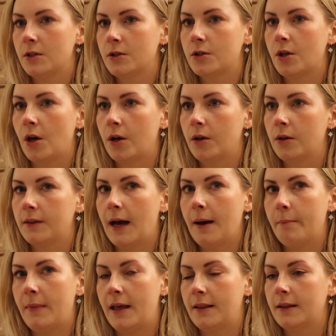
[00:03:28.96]
So
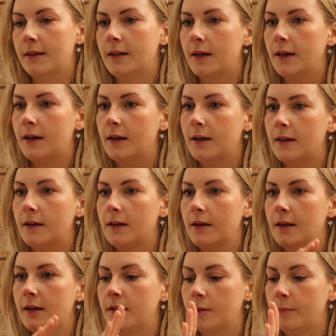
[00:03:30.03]
that meant that
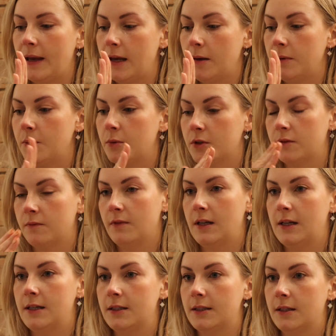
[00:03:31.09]
the baby wasn't
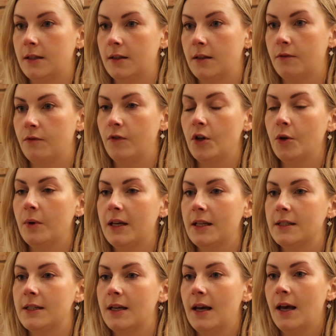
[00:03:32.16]
releasing
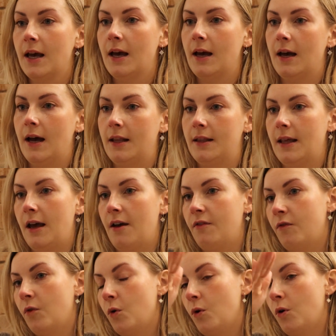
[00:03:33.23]
fluid, and
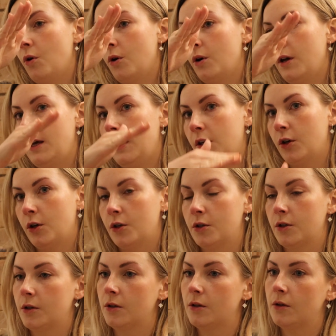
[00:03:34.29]
therefore it
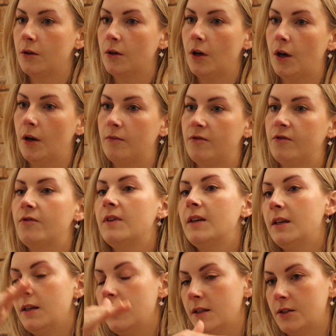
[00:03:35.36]
couldn't
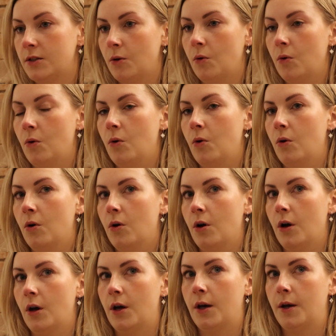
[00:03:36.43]
feed or
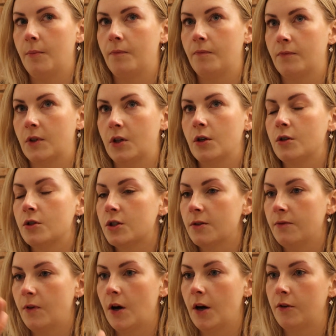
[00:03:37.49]
couldn't
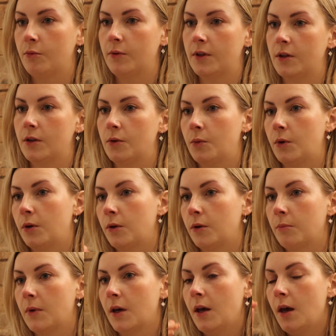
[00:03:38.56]
survive within the
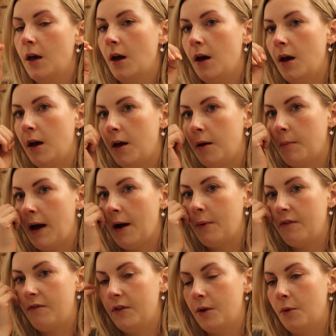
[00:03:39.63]
womb.
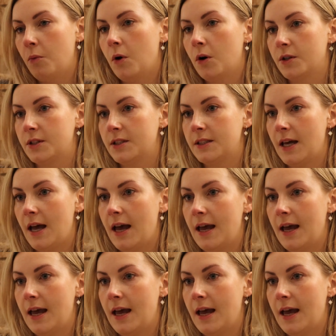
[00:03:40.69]
However, there was